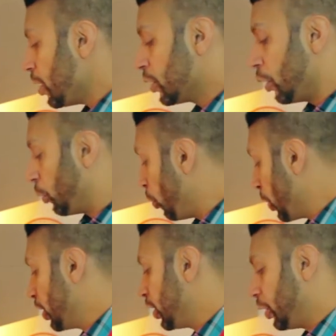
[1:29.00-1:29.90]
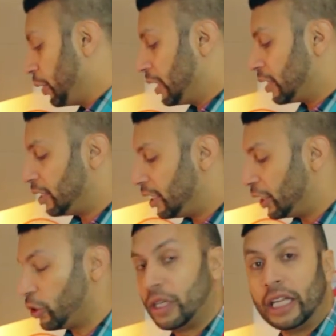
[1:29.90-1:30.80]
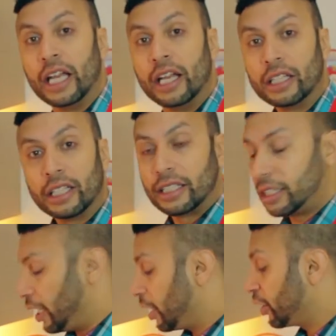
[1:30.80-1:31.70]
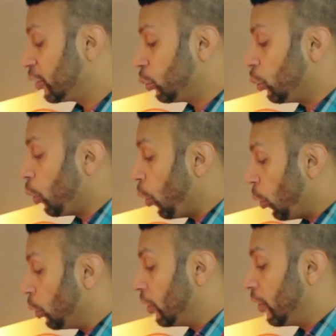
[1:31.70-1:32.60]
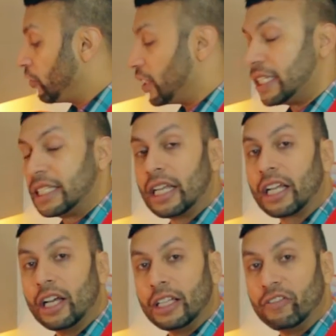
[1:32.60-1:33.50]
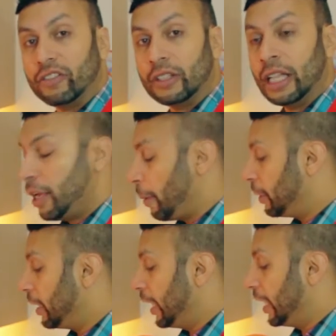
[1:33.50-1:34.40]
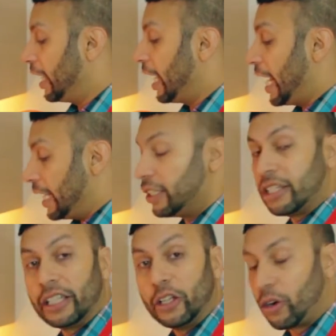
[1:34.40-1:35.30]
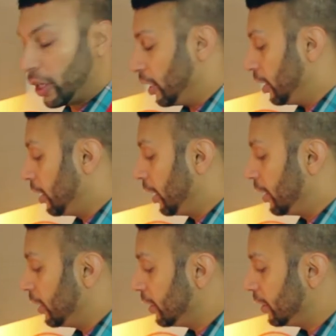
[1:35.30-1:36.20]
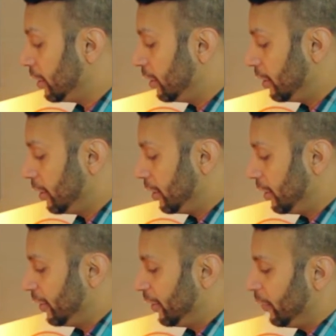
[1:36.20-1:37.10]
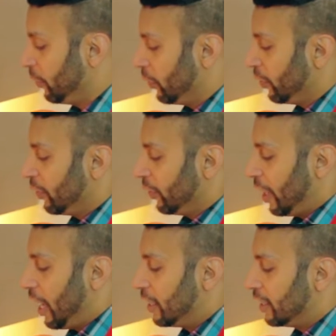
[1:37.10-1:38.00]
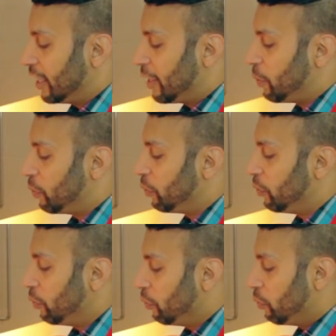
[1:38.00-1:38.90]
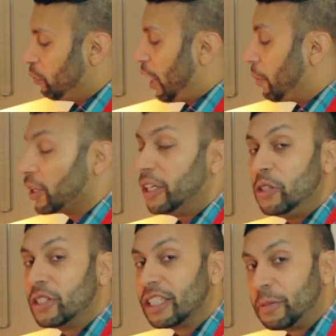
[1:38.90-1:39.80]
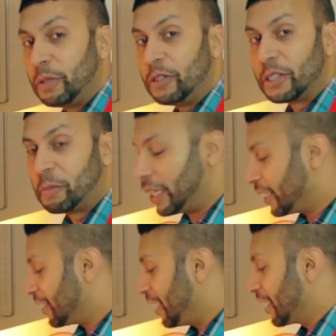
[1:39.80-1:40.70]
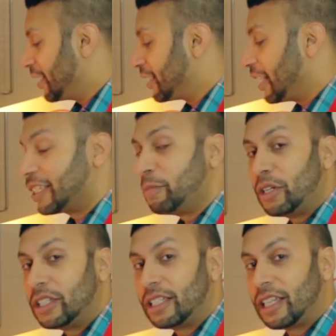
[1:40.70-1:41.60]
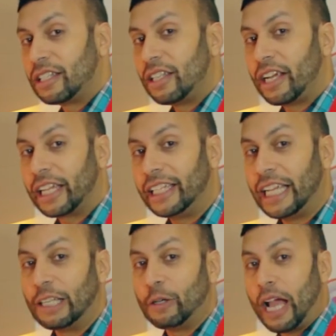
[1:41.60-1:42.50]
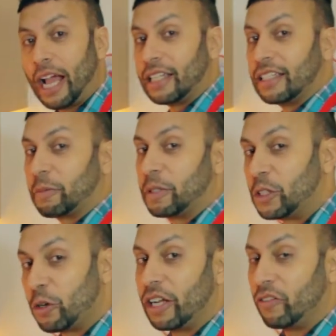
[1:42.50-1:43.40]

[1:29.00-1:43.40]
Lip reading: So all we're going to do is literally just throw all of this colourful plate here into the yogurt like this. And I'm going to use a spoon to mix it, because as much as I'd like yellow hands, I'm going to try and